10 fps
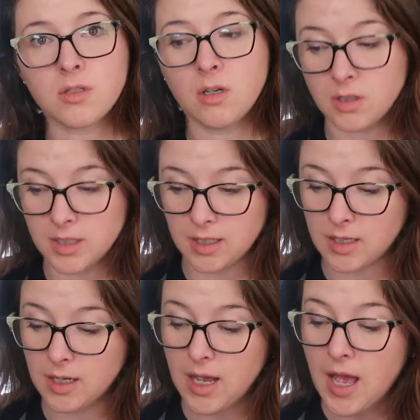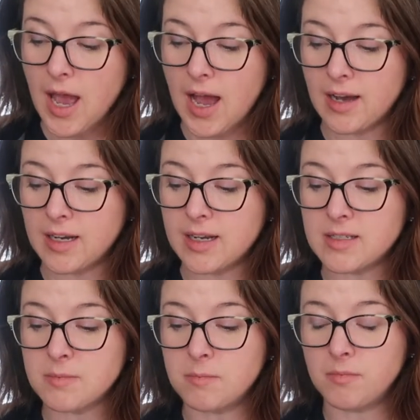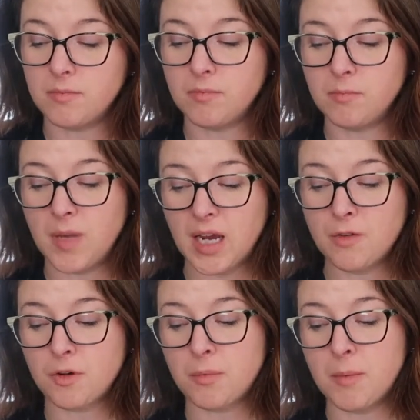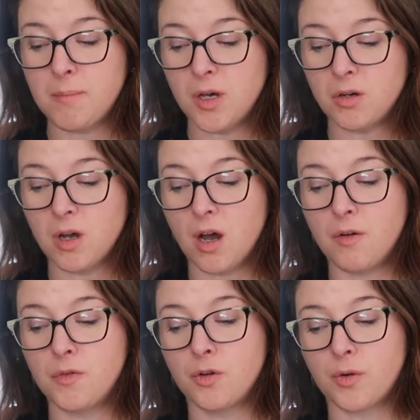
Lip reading: salted, and it is made from the milk of